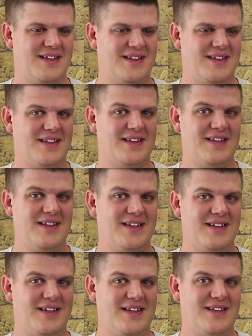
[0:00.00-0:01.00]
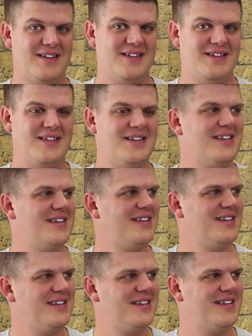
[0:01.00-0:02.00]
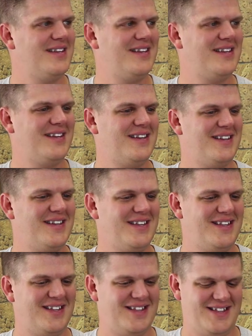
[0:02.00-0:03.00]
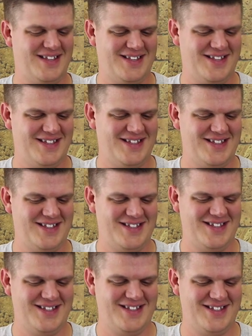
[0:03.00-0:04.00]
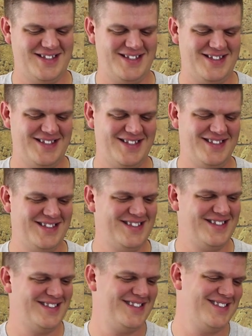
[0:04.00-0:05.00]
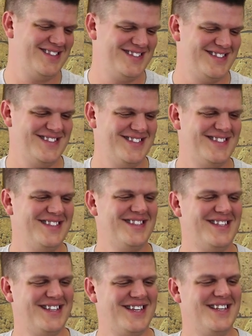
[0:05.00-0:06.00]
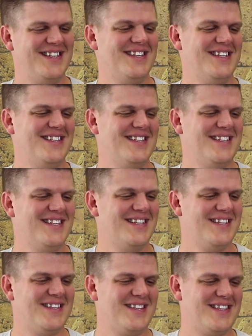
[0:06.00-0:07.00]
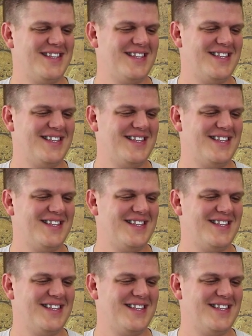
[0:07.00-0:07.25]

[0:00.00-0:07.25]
(not speaking)